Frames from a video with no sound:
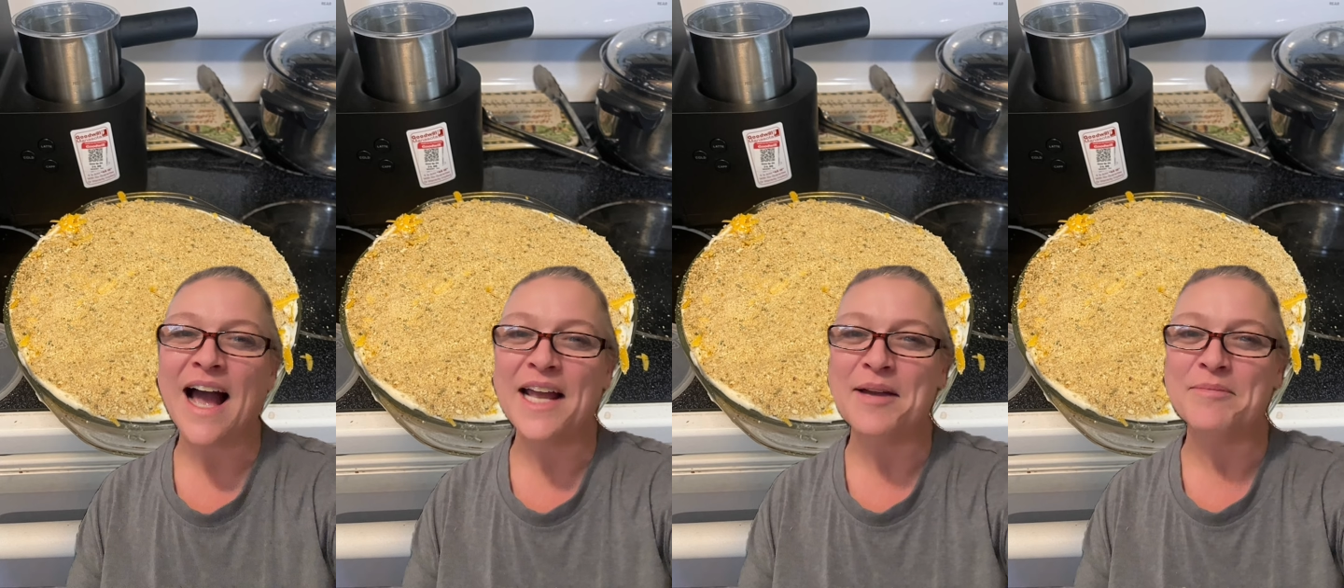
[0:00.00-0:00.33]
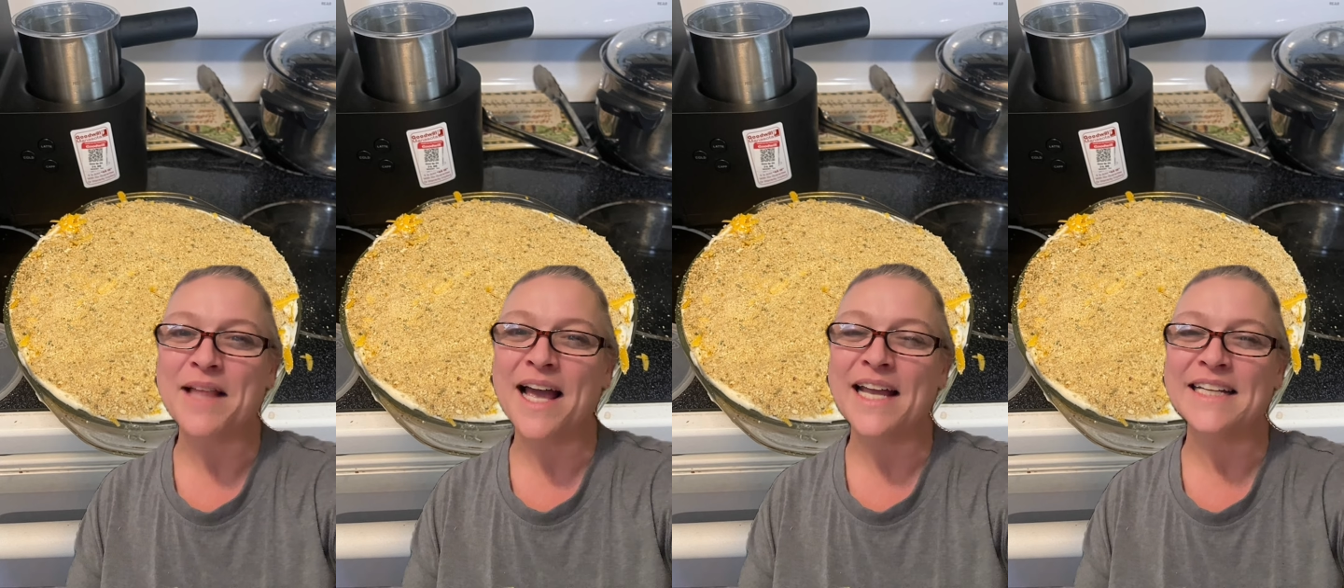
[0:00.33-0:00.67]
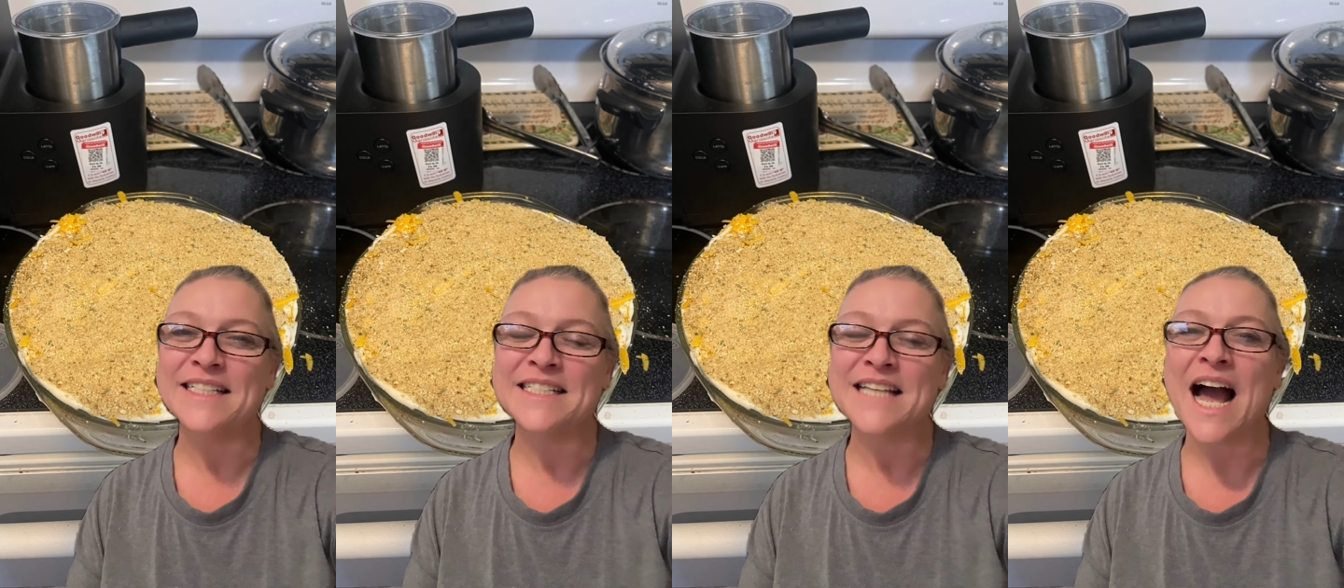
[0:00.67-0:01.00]
I am like
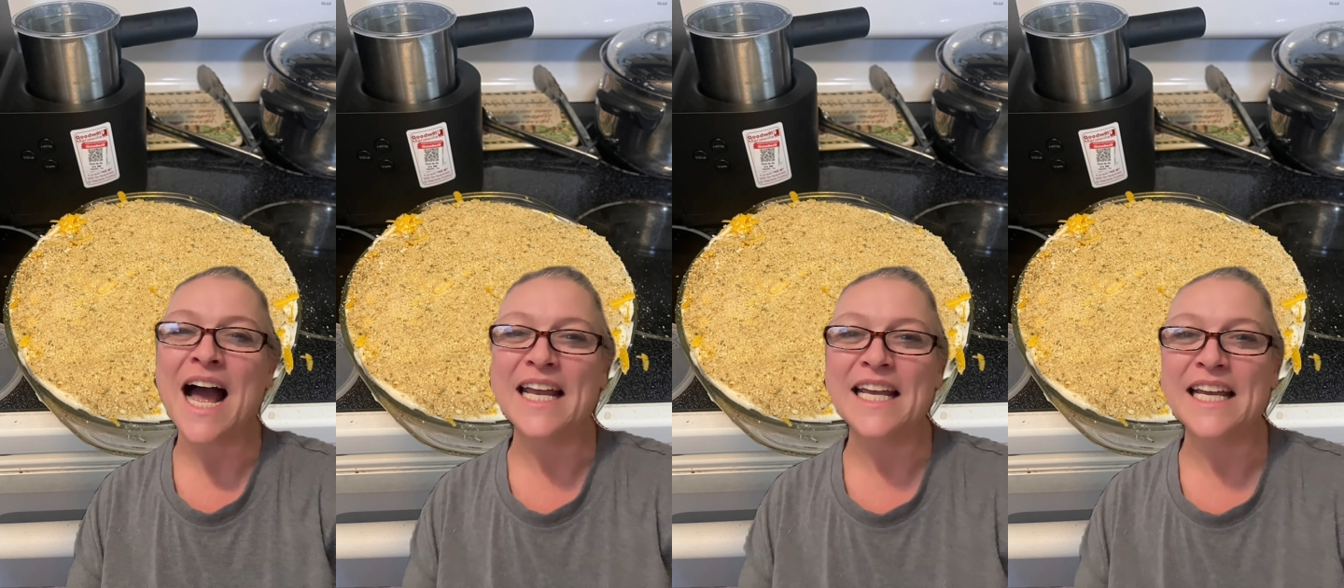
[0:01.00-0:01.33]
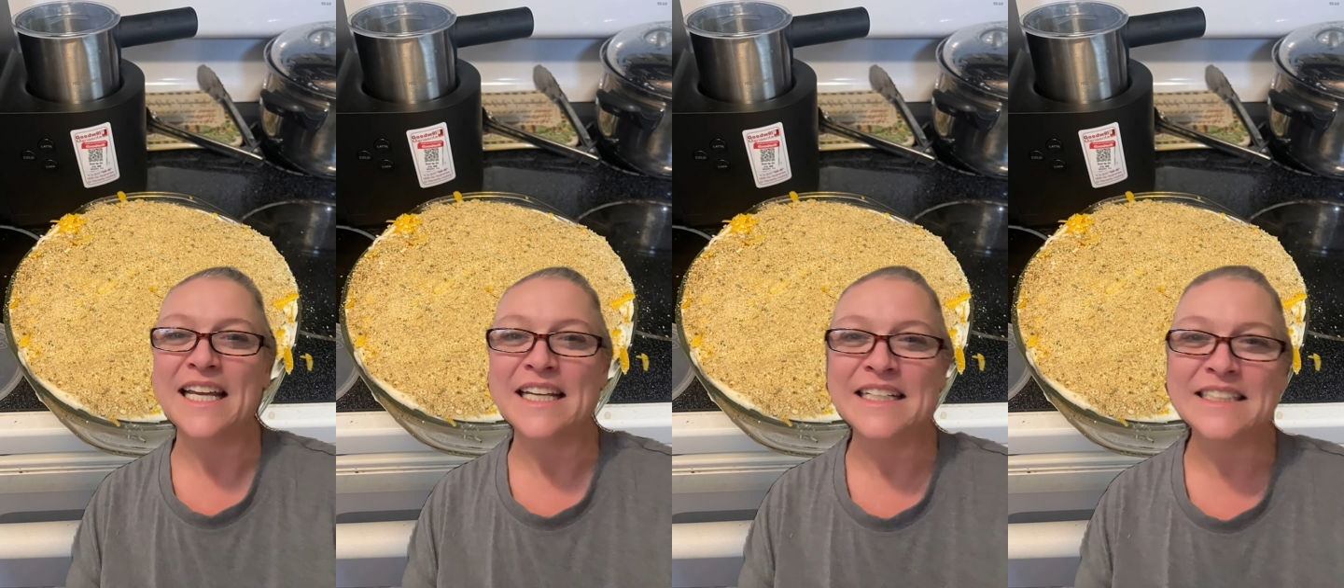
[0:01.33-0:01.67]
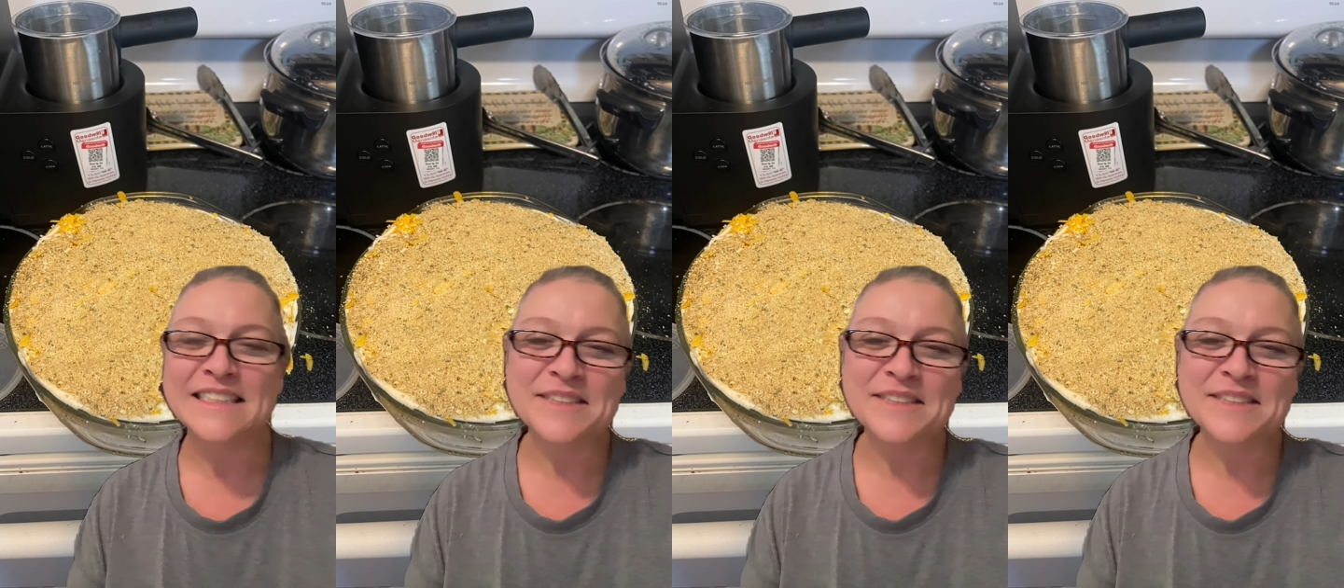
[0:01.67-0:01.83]
dying.